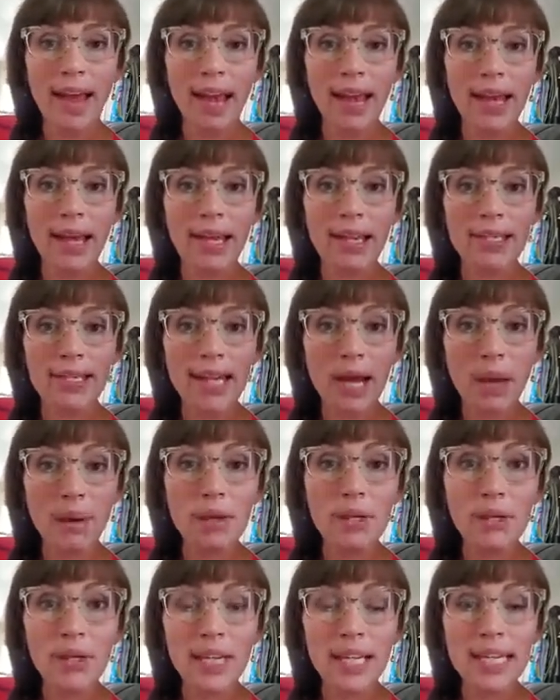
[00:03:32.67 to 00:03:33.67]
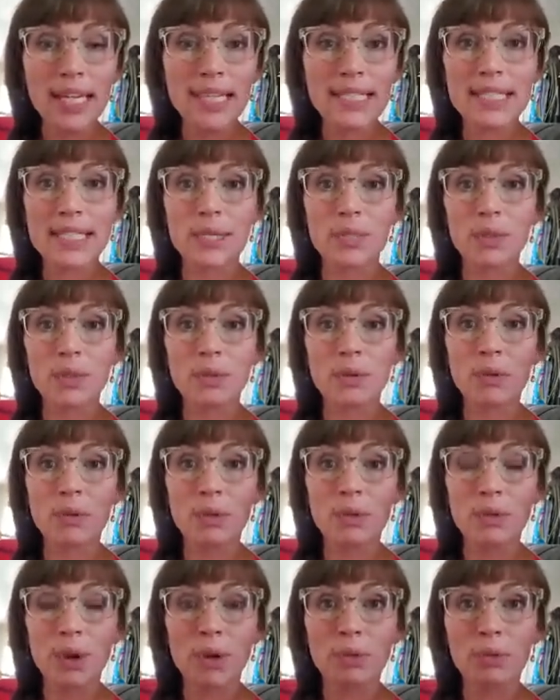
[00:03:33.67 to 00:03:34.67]
And how are you going to get to
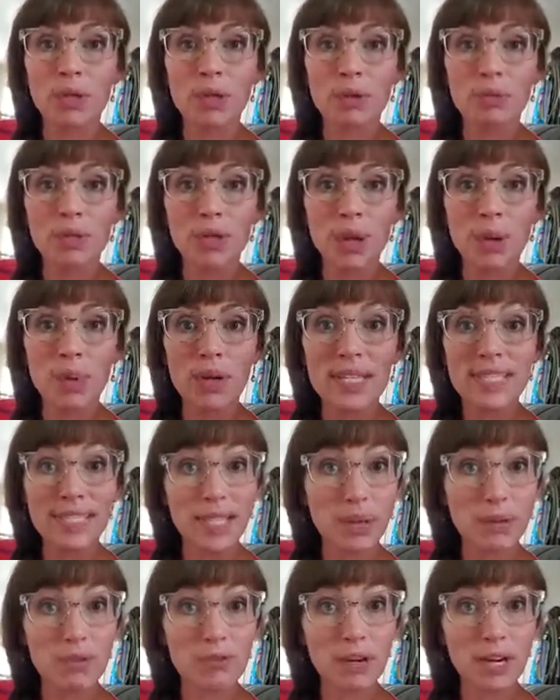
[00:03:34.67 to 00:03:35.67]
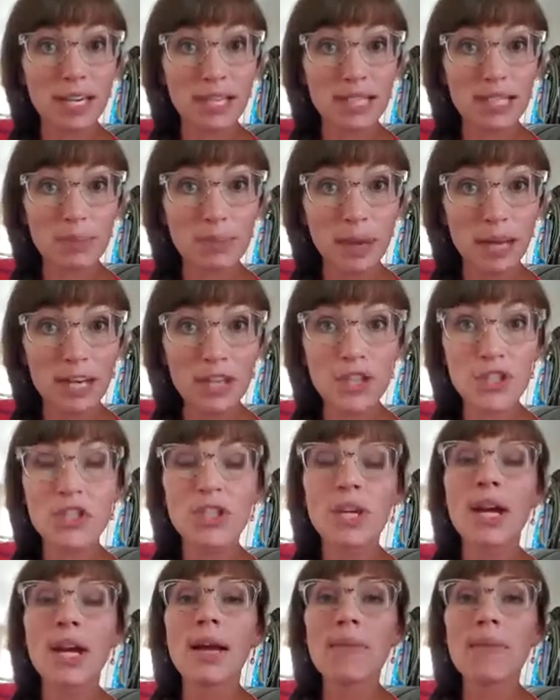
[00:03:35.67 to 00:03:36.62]
the point where you know what sounds right in Spanish?